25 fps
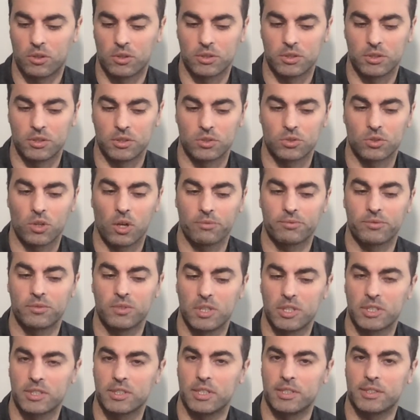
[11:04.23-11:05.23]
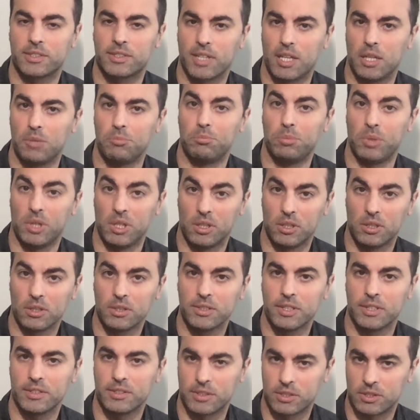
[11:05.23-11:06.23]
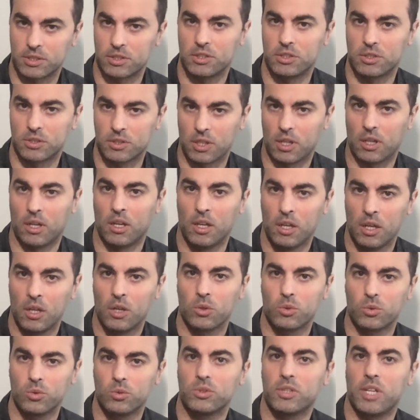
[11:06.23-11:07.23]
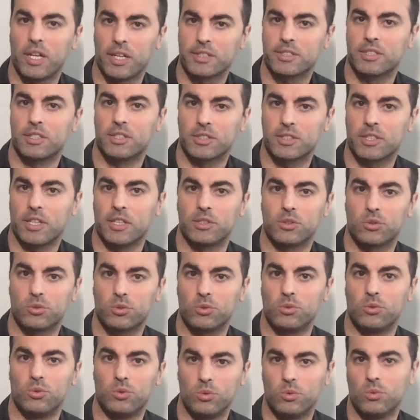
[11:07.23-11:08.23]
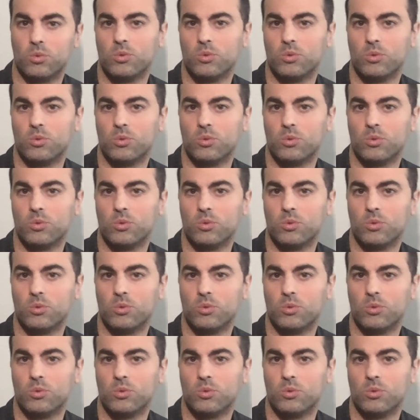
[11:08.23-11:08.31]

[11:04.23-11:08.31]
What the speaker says: the software that they build, and this is a good exercise to do,